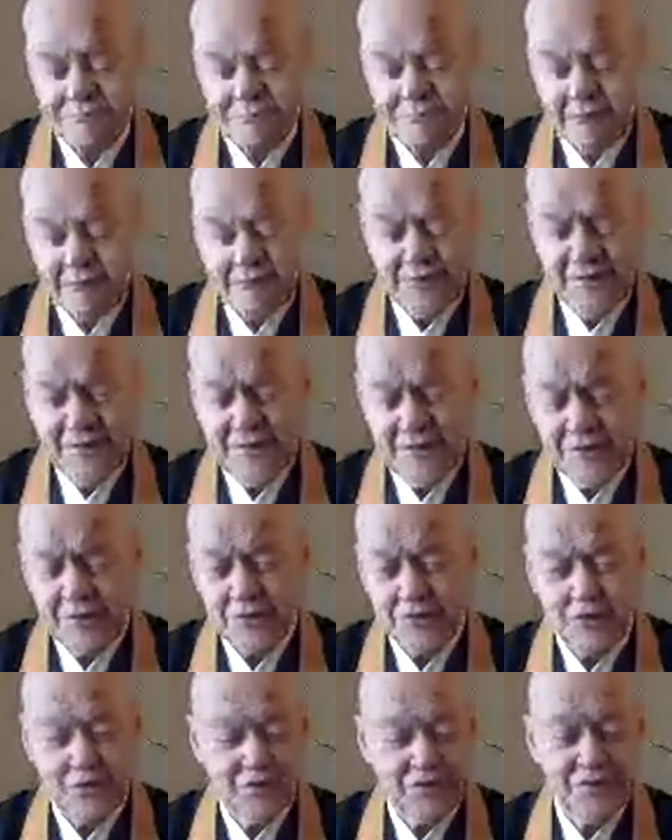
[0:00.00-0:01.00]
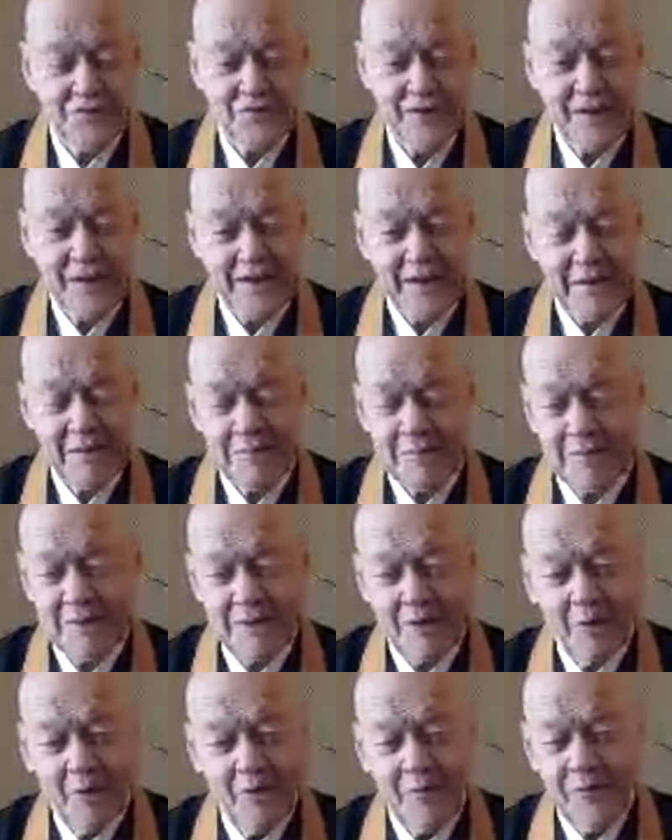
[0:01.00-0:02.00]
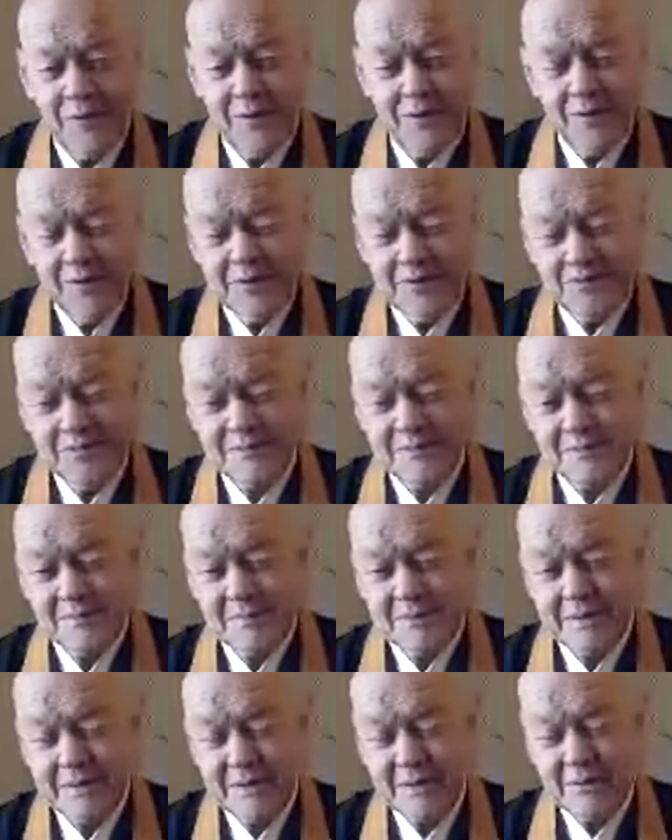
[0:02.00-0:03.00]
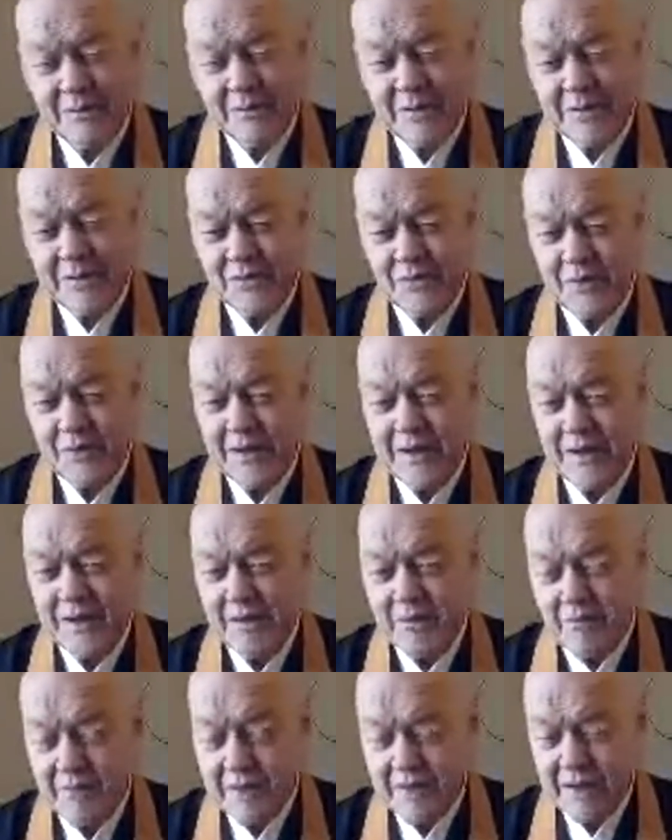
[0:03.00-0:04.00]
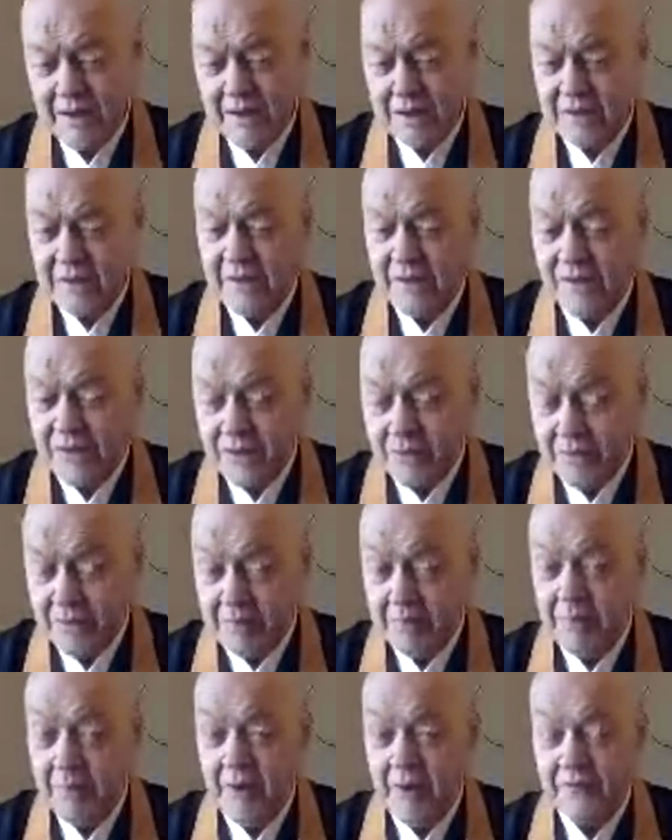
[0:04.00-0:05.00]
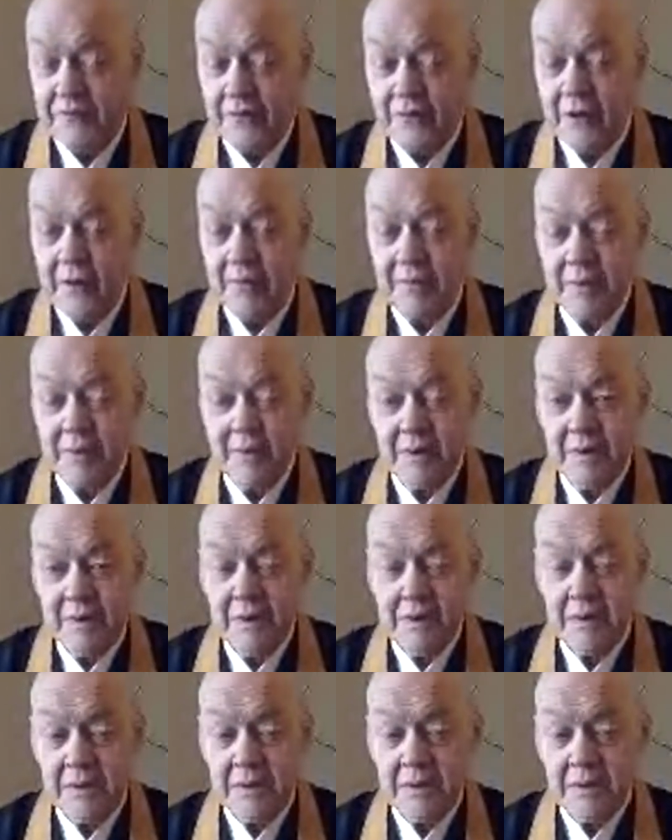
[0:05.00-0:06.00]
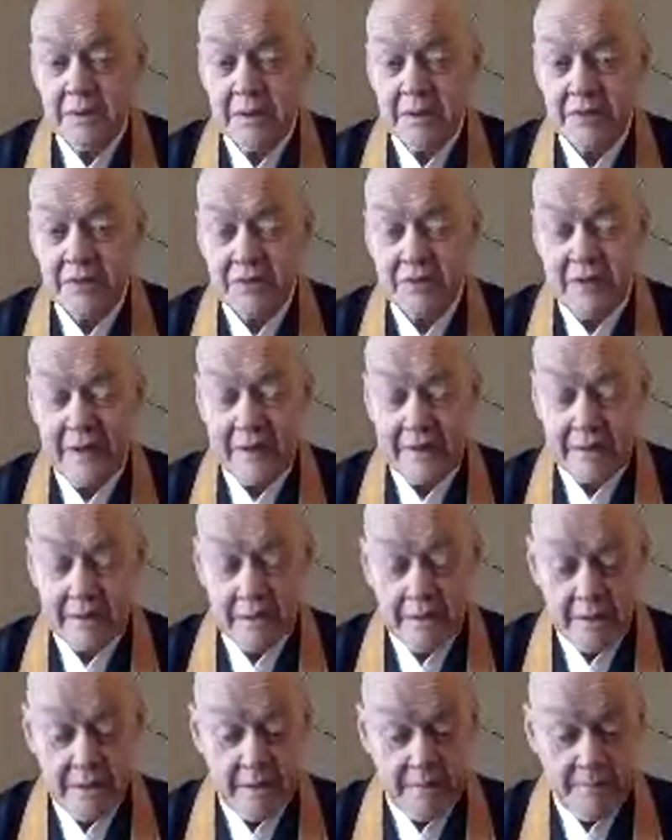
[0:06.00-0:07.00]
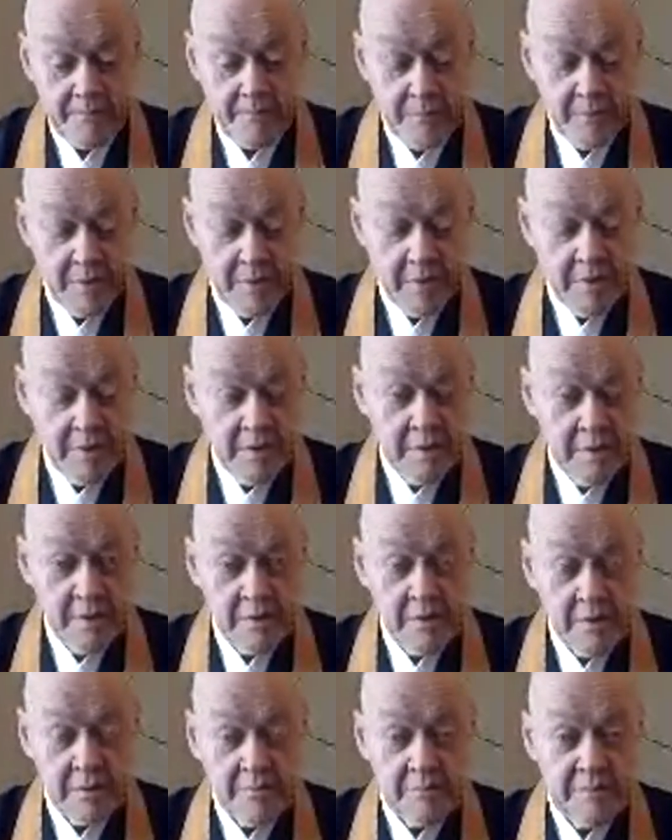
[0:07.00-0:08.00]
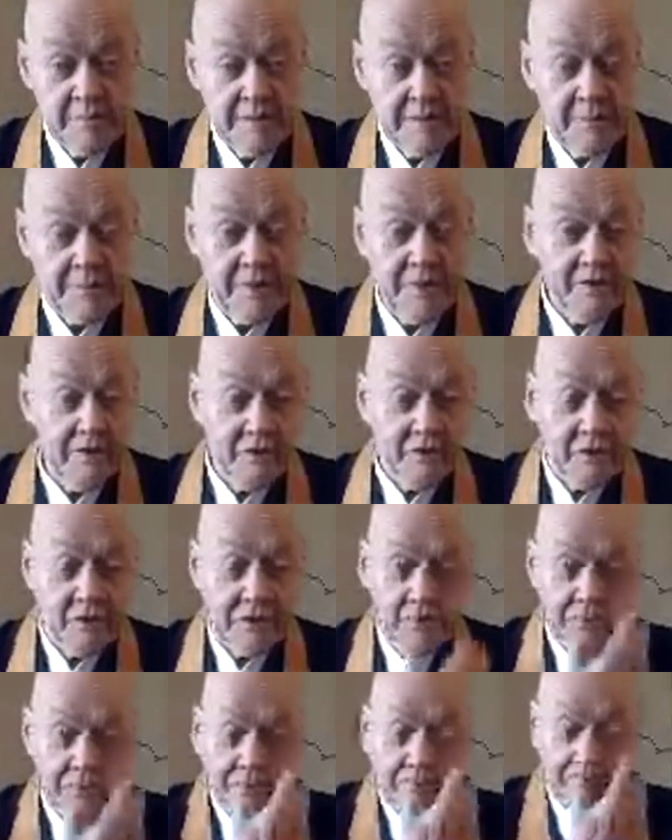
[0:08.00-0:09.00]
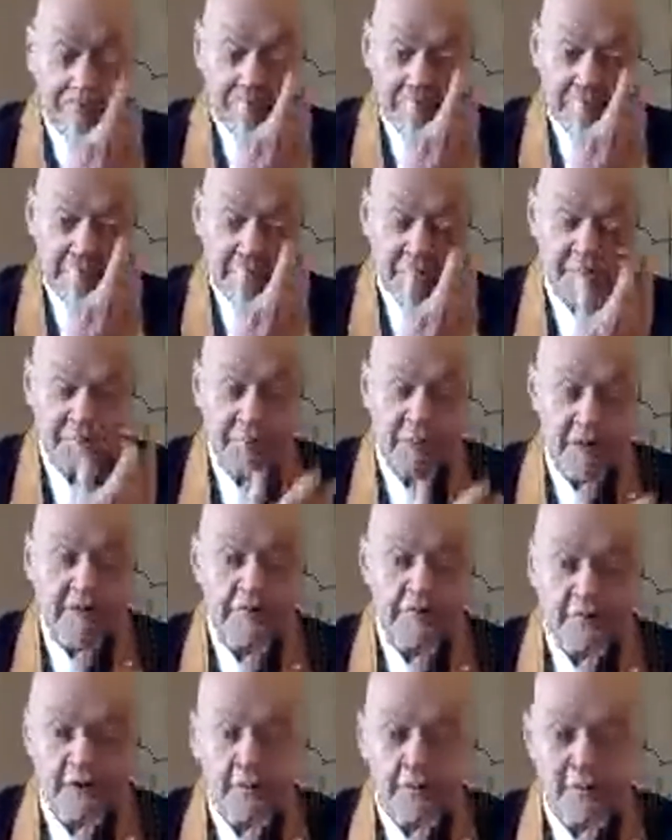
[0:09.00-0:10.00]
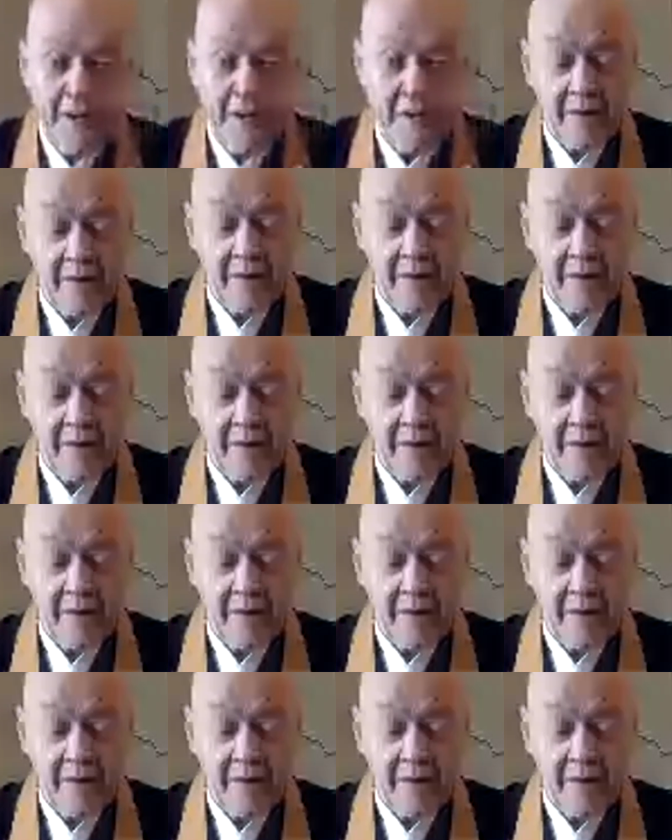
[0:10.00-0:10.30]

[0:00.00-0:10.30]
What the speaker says: it's not that you shouldn't say be hopeful, but it's when it tends to be puffed up. It's like being peaceful. It gets puffed up out of